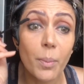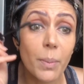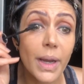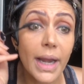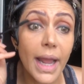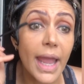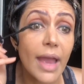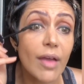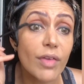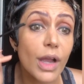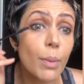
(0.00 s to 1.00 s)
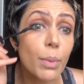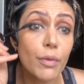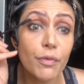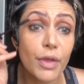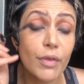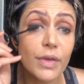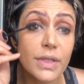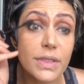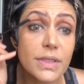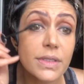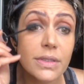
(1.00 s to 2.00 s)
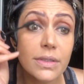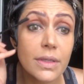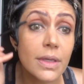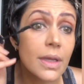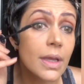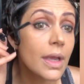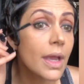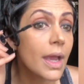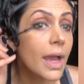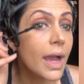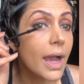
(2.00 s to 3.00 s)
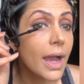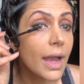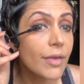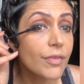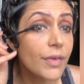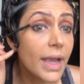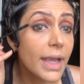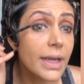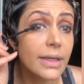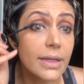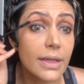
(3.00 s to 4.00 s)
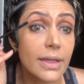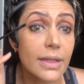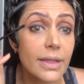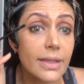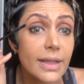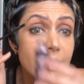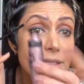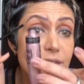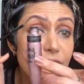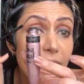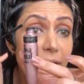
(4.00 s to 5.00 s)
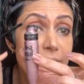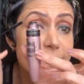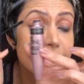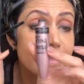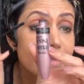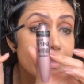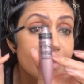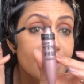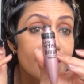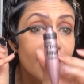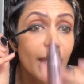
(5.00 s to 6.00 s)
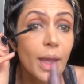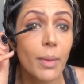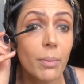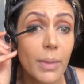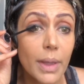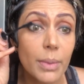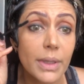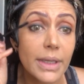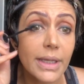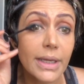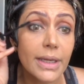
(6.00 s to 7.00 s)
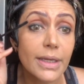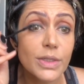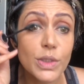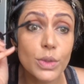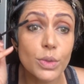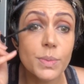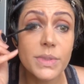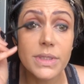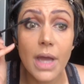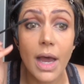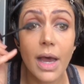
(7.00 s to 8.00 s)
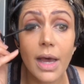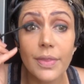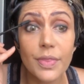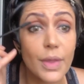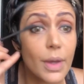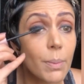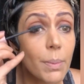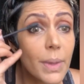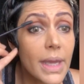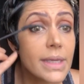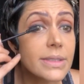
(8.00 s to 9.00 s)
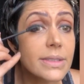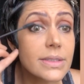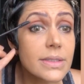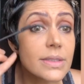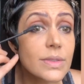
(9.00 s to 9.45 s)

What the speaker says: But I have a couple of favorites. I find that these fat Maybelline tubes are the best.